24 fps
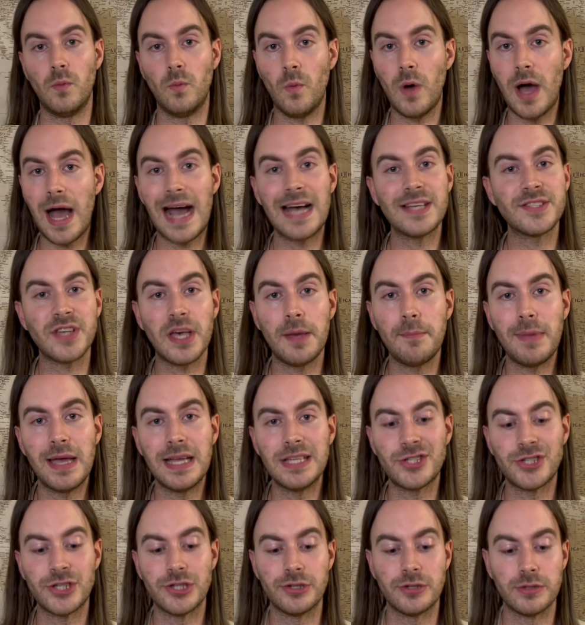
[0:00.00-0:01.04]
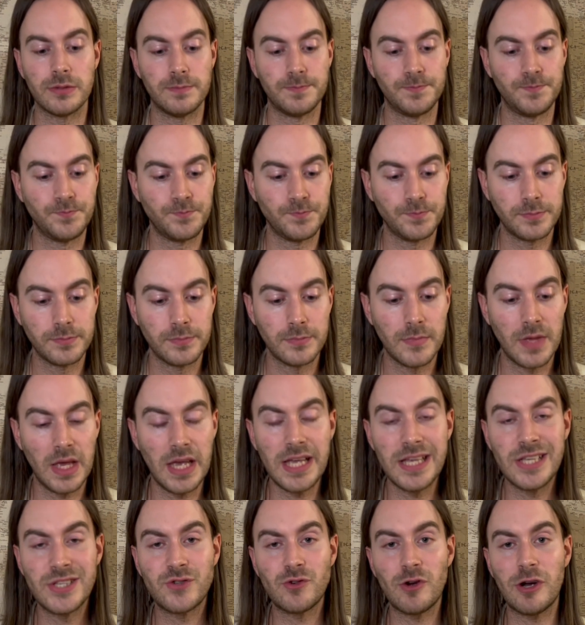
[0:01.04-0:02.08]
As I mentioned,
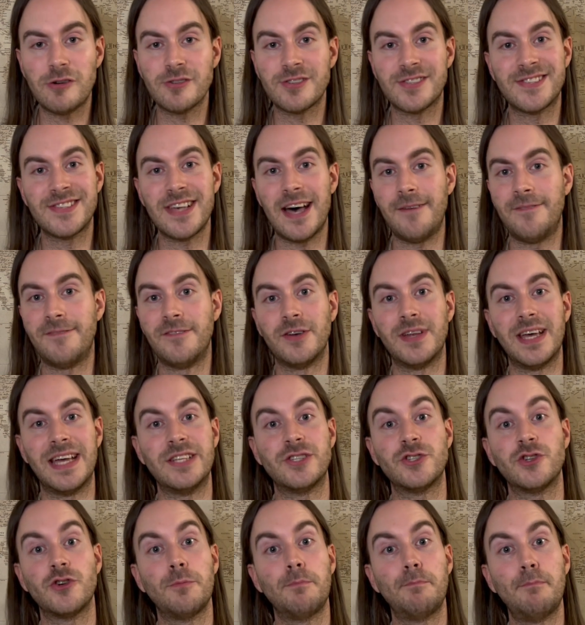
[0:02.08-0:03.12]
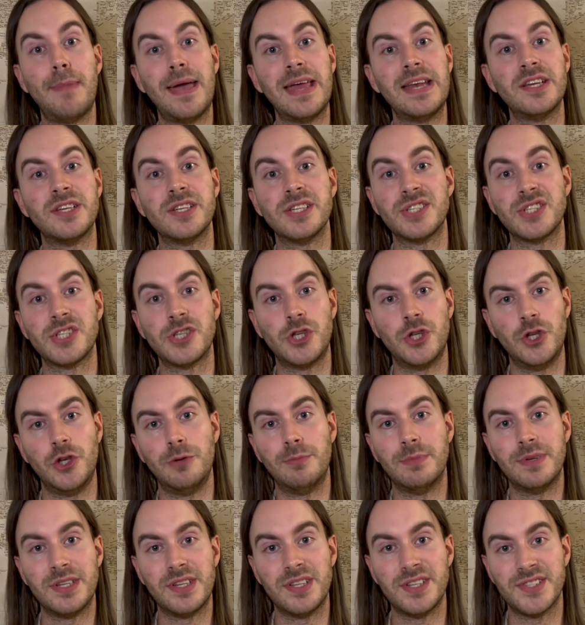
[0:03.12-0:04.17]
Israel suffered a tremendous
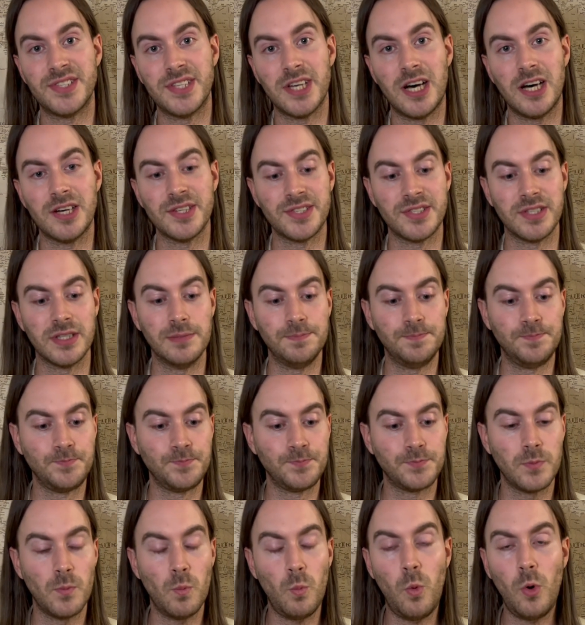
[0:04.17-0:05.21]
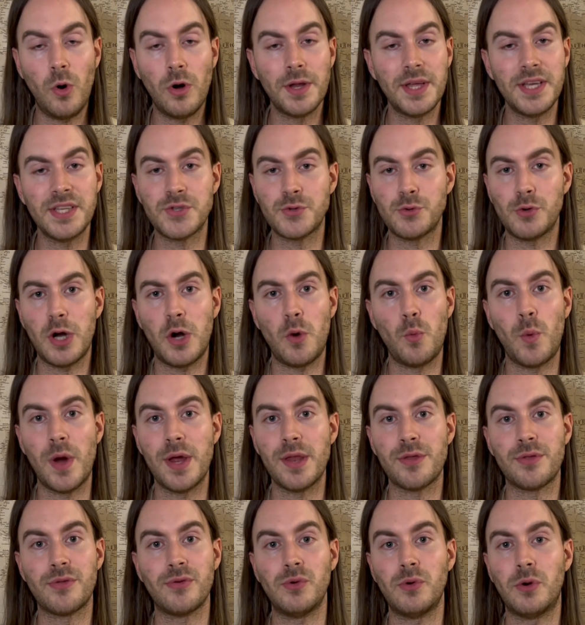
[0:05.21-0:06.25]
human disaster. What Israel
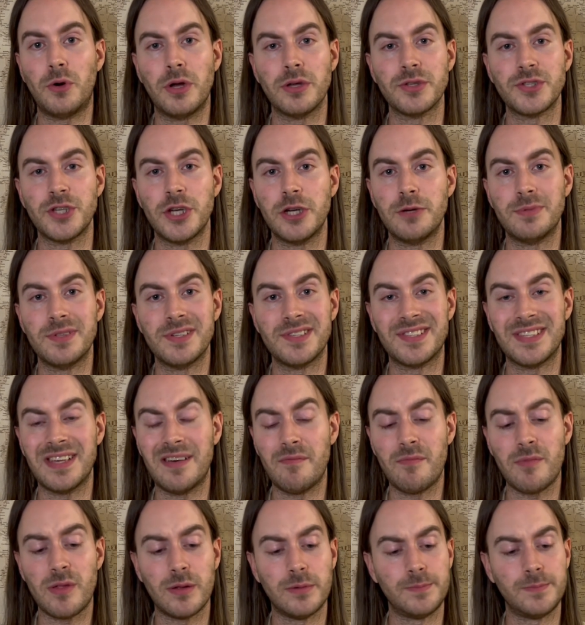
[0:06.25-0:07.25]
went through on October the 7th